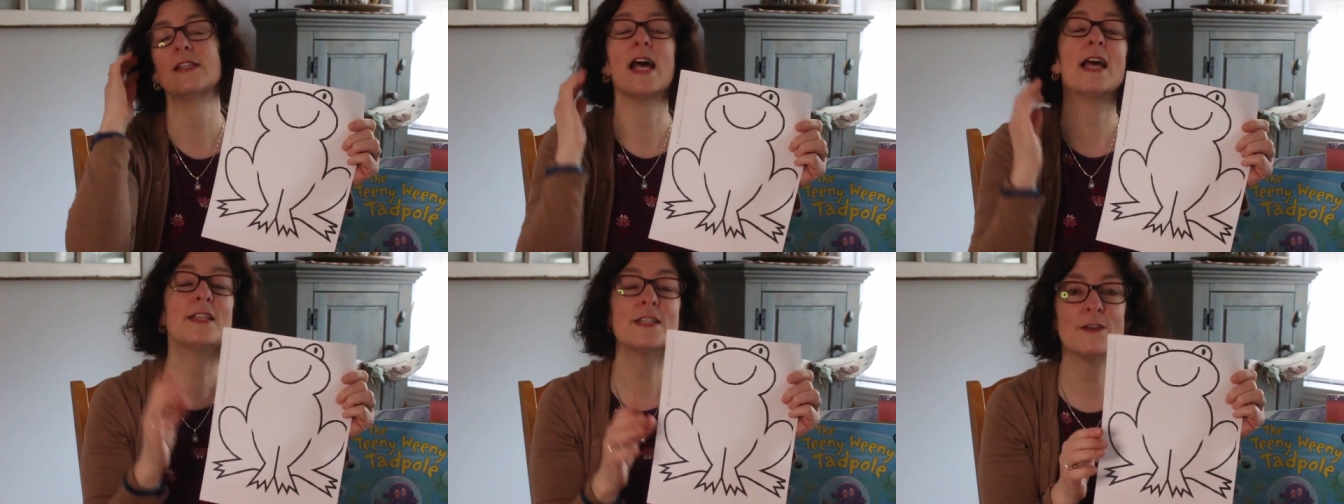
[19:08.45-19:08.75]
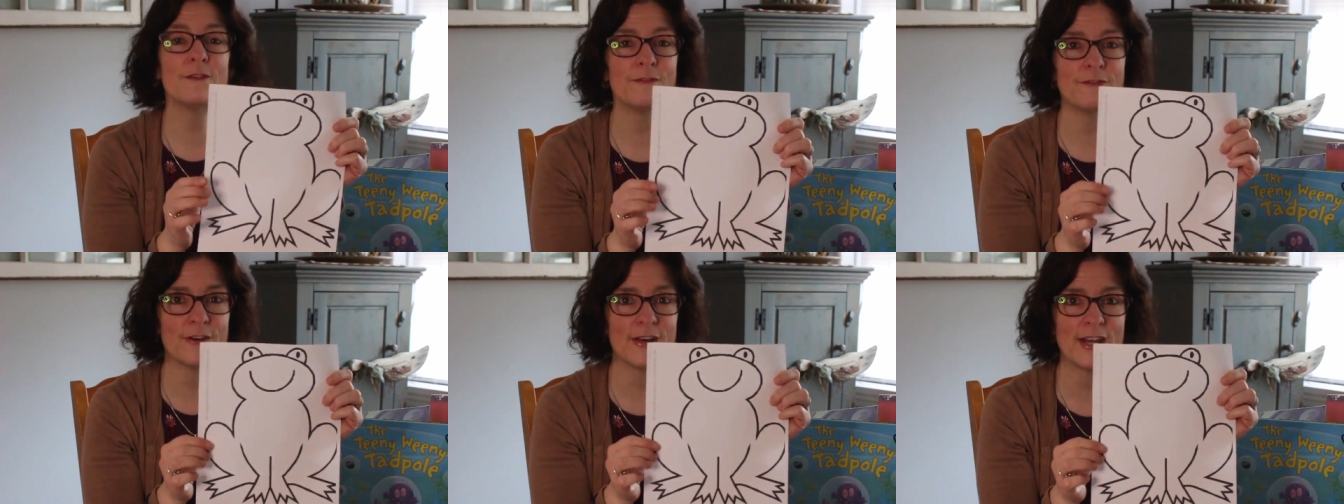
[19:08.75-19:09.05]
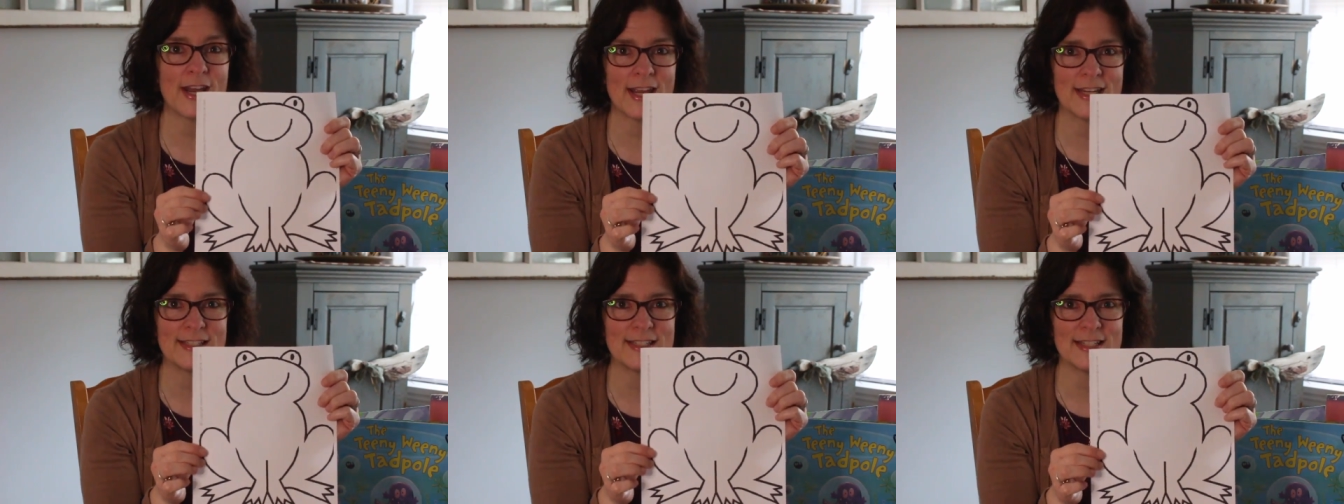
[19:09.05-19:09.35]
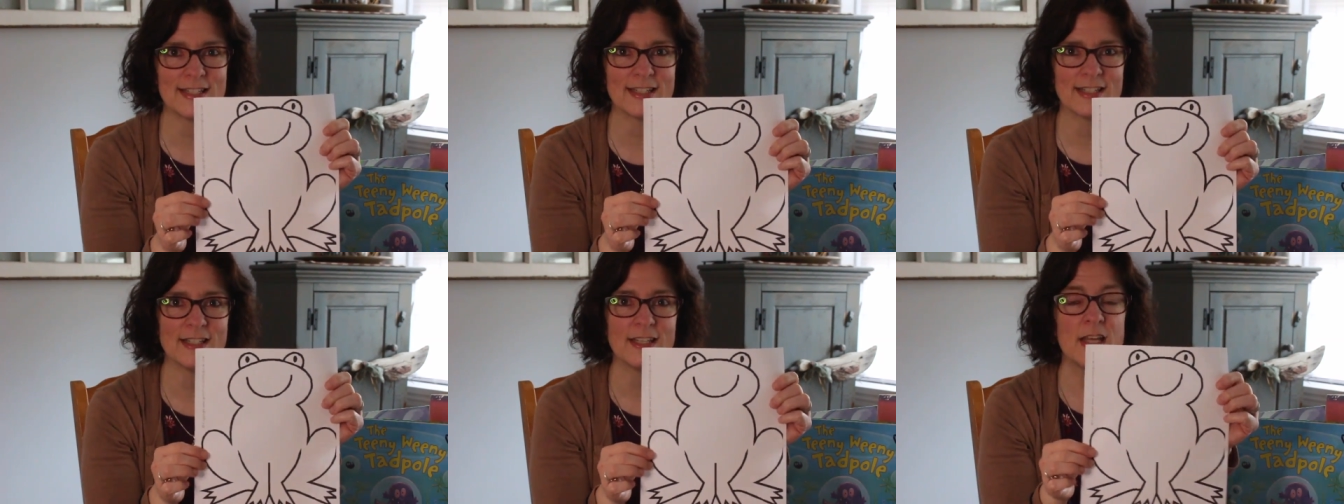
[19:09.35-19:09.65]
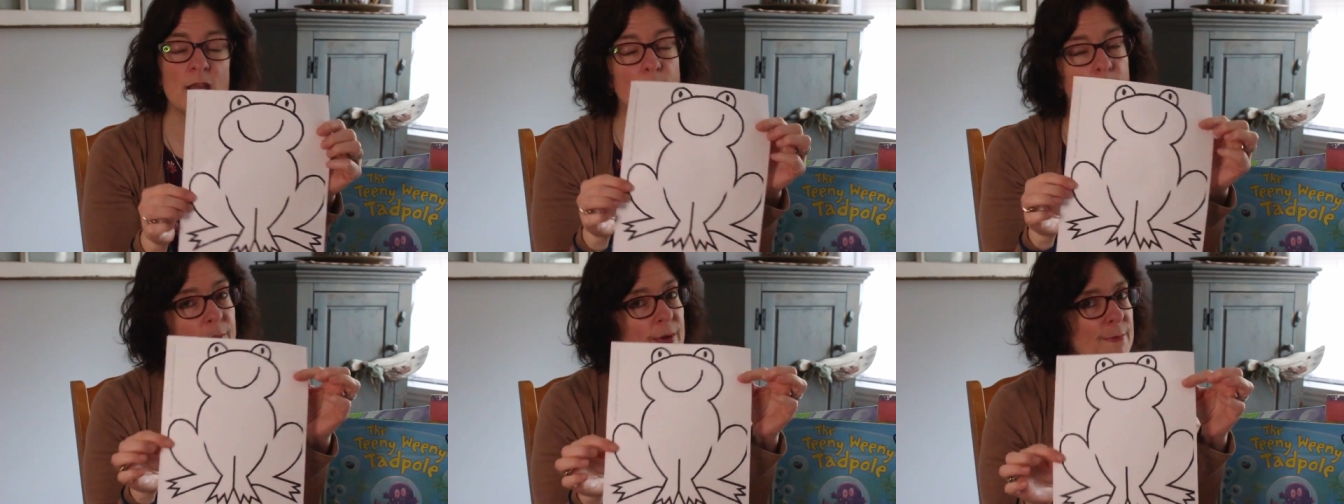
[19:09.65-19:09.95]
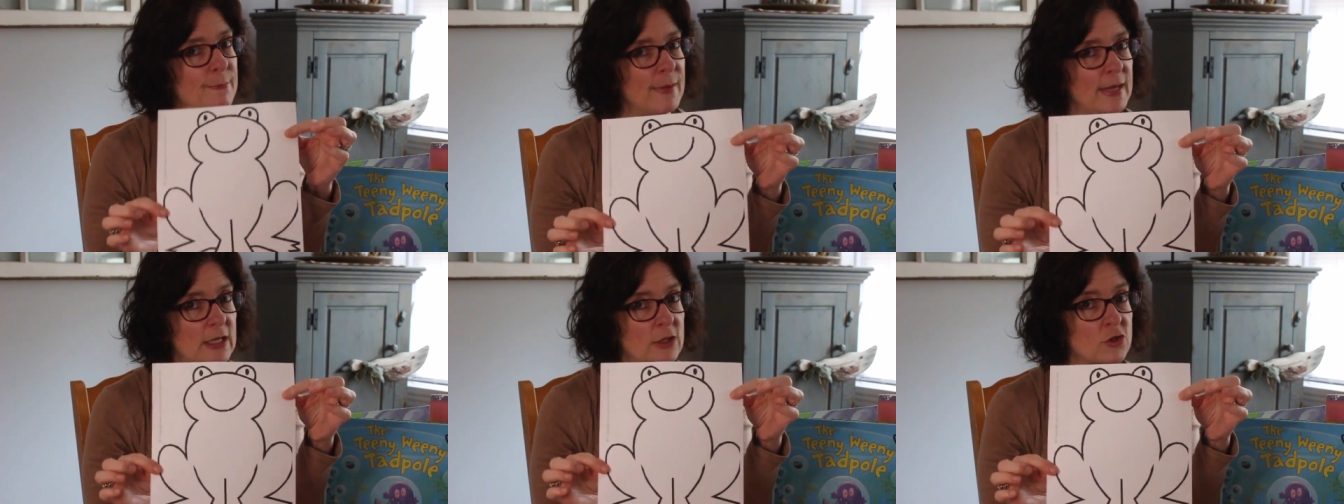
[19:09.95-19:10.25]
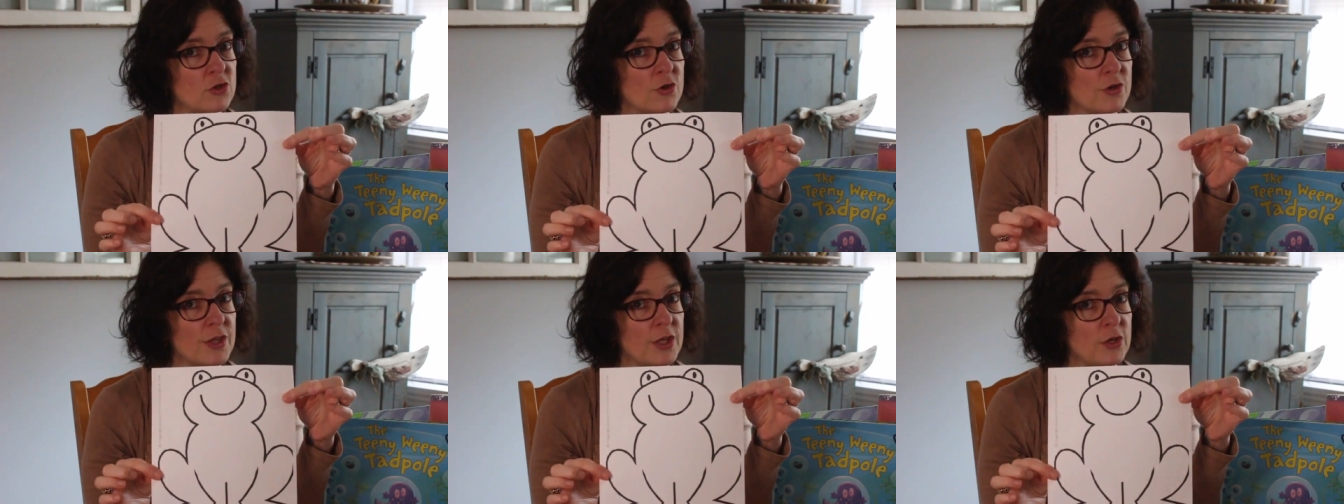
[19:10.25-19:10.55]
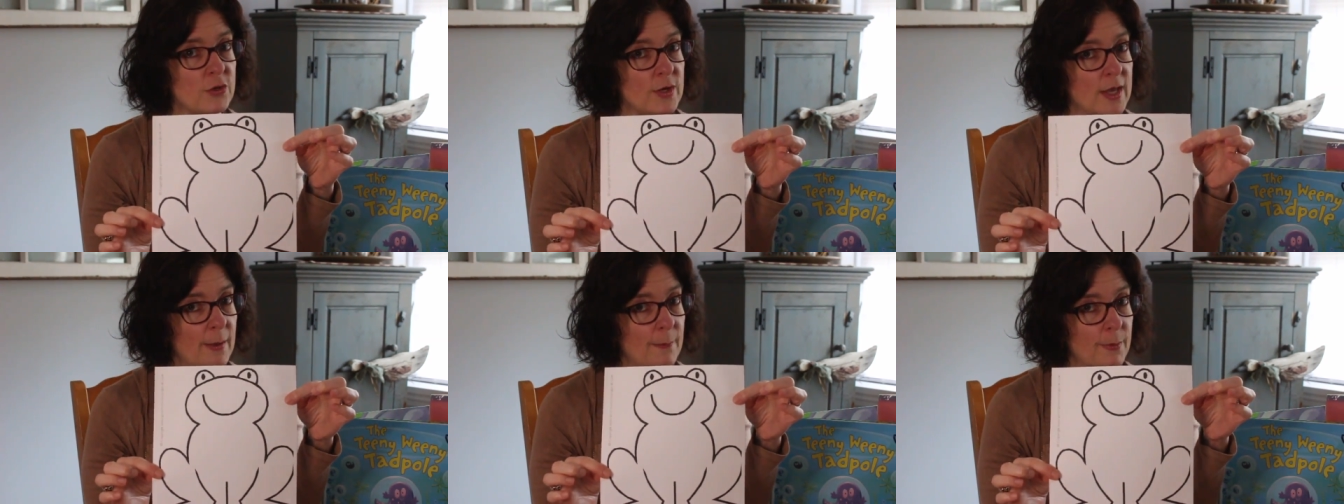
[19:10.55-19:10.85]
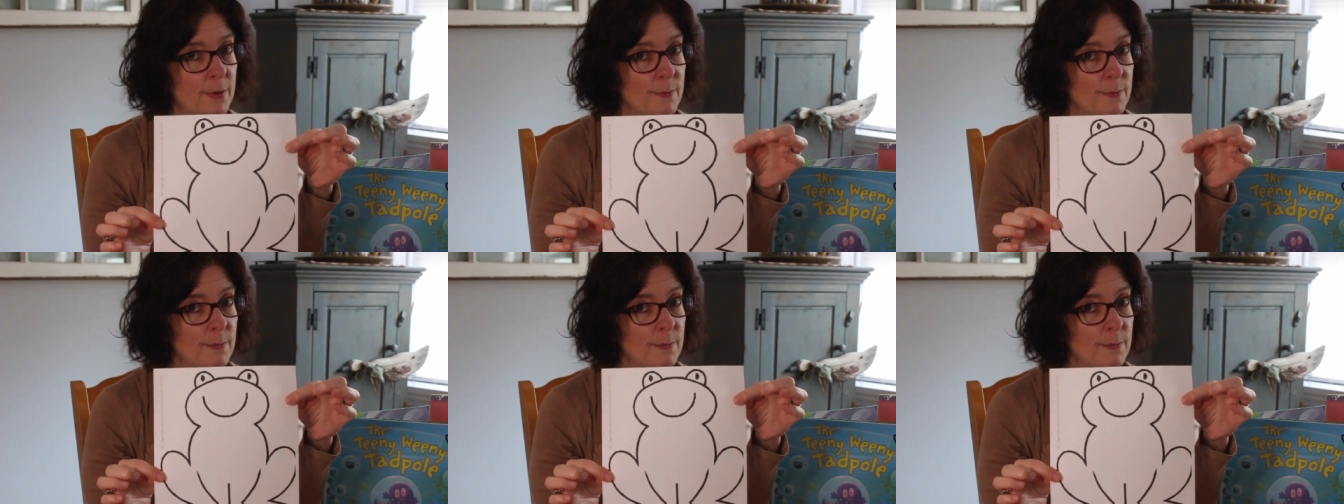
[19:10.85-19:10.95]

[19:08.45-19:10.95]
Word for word: That's a fun idea, but make sure that you get